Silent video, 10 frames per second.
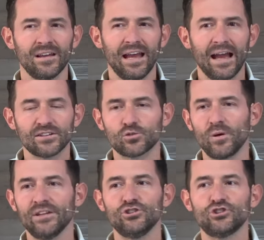as
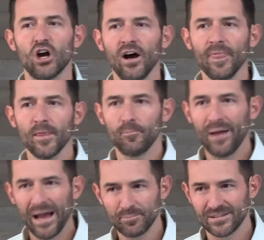when John the
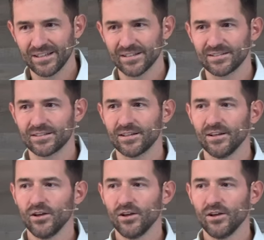Baptist